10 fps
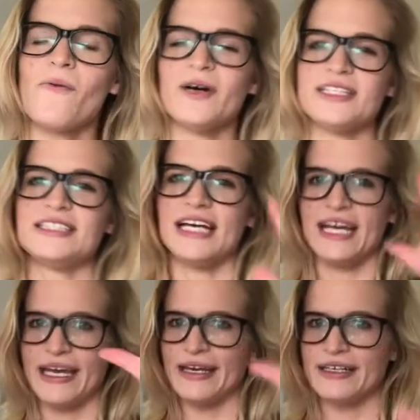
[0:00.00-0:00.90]
was
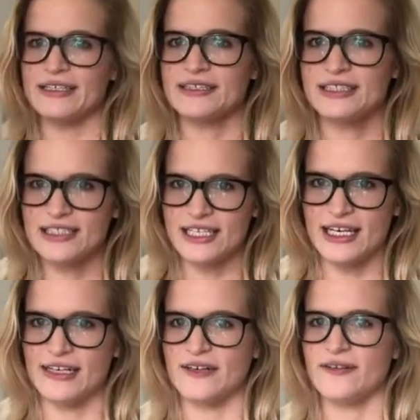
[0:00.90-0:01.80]
hands
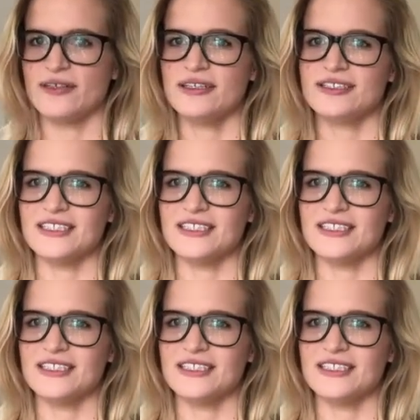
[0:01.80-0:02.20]
down.